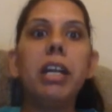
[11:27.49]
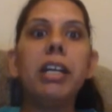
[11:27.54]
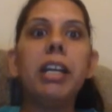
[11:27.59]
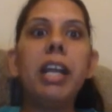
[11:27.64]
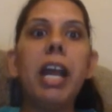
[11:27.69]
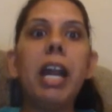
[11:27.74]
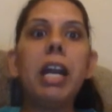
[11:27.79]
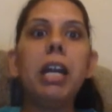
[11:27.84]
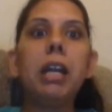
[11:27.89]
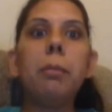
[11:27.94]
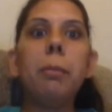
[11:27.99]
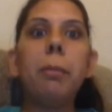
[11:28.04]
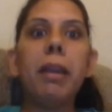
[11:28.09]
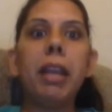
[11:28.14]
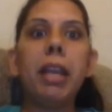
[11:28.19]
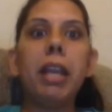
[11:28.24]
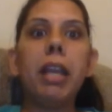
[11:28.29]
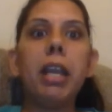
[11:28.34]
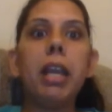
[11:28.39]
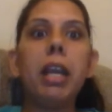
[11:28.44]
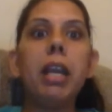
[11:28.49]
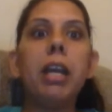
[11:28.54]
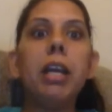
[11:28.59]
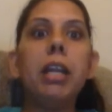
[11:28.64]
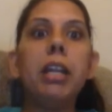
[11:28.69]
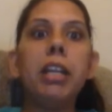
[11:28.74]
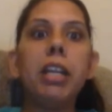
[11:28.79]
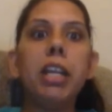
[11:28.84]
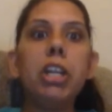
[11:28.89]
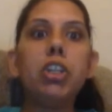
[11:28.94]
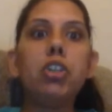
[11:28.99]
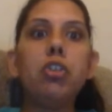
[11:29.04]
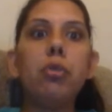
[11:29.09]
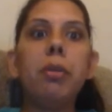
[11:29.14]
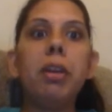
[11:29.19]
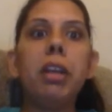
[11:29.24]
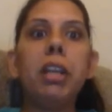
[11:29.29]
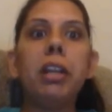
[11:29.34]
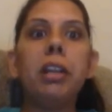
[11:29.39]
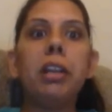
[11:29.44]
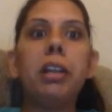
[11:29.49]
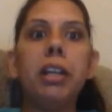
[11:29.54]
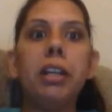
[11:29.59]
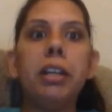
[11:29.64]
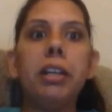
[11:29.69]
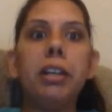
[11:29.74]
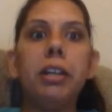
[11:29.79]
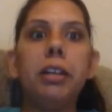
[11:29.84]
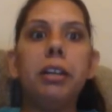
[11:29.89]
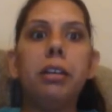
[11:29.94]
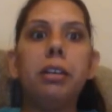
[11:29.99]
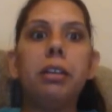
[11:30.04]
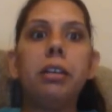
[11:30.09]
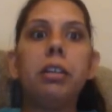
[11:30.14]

that may need to be included,